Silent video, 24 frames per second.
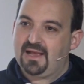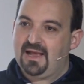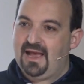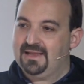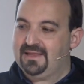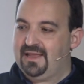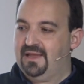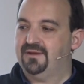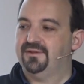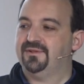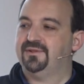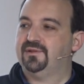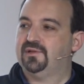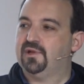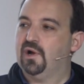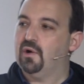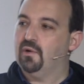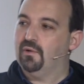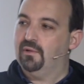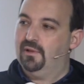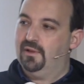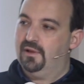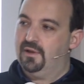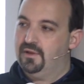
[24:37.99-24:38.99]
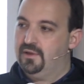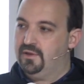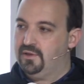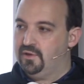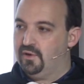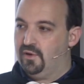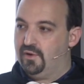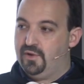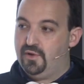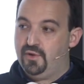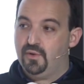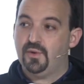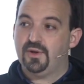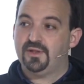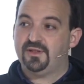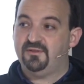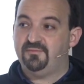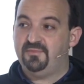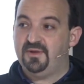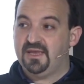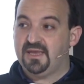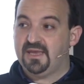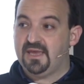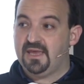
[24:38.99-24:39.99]
and I stole your
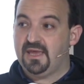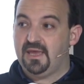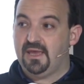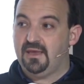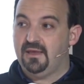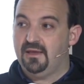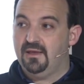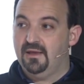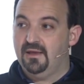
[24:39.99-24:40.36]
USB key,